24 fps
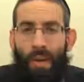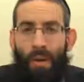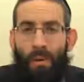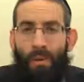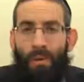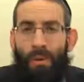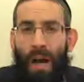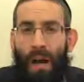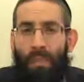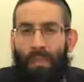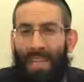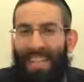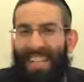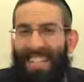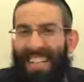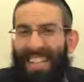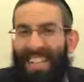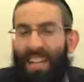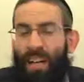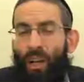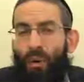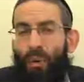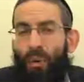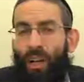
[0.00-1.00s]
Perhaps let's
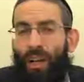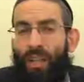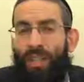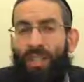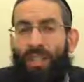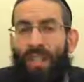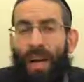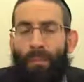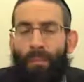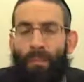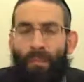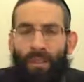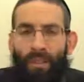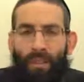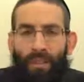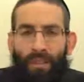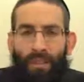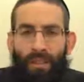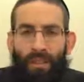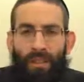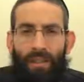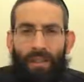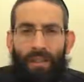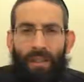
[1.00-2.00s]
take a quick summary
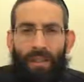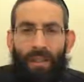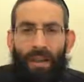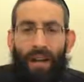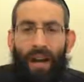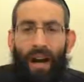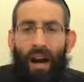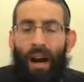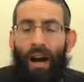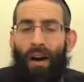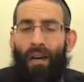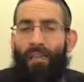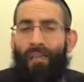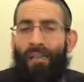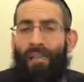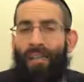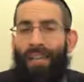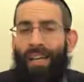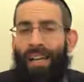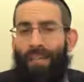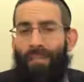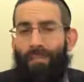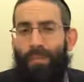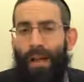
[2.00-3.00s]
of
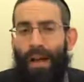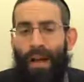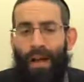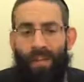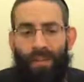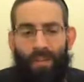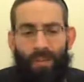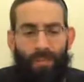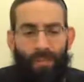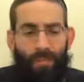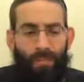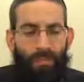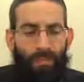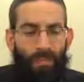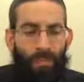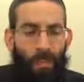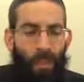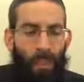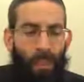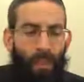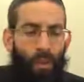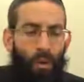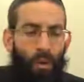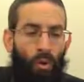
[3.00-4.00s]
today's blot.
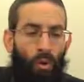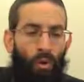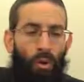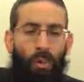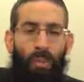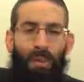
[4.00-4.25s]
We